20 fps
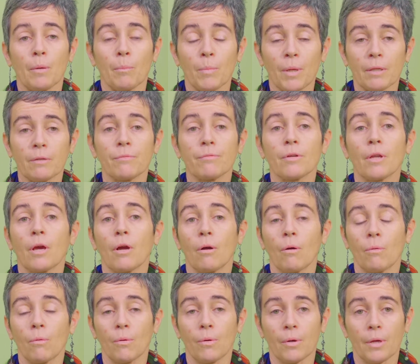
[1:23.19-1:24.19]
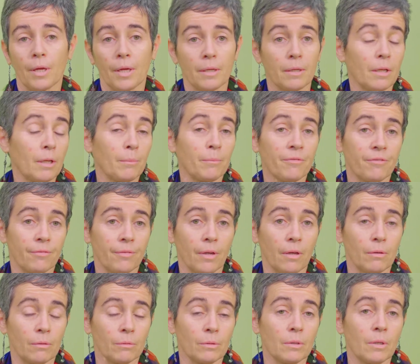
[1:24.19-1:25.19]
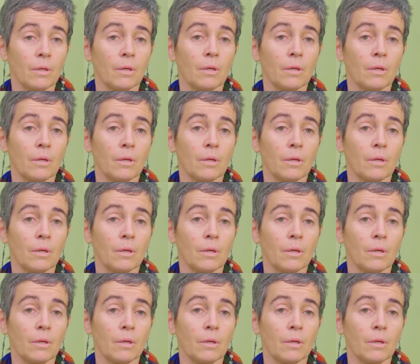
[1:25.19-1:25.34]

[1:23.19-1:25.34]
blood flow and lymph flow.